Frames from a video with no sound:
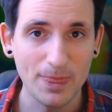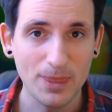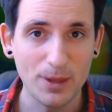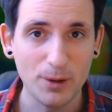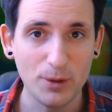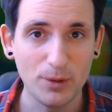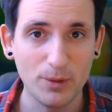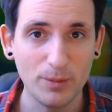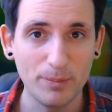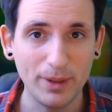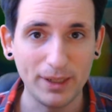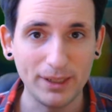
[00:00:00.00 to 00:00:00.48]

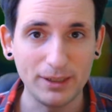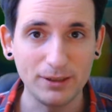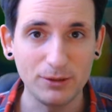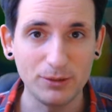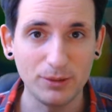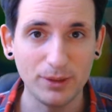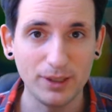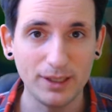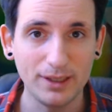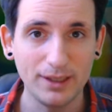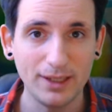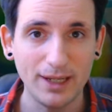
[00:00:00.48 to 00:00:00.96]
So battle
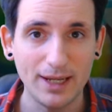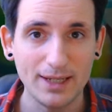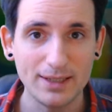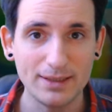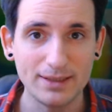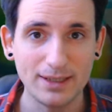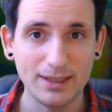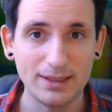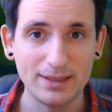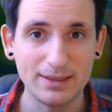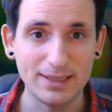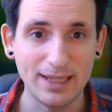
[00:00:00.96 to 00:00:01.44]
cry,
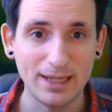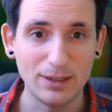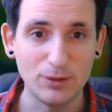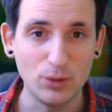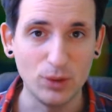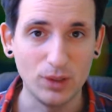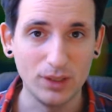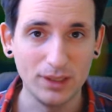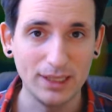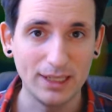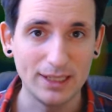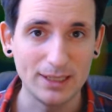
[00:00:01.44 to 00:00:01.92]
as I said
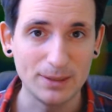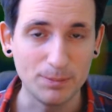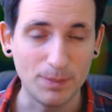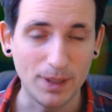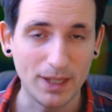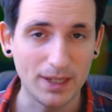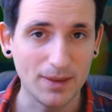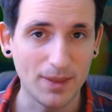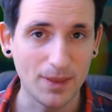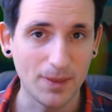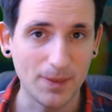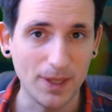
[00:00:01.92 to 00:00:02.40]
earlier, is
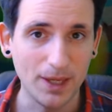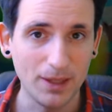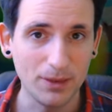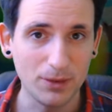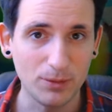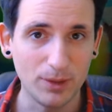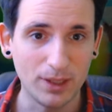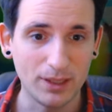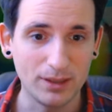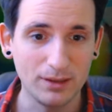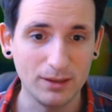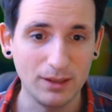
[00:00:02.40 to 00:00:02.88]
better than death
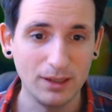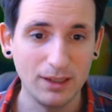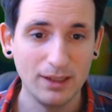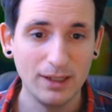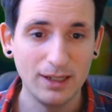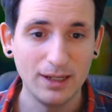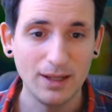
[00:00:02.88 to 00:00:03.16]
rattle.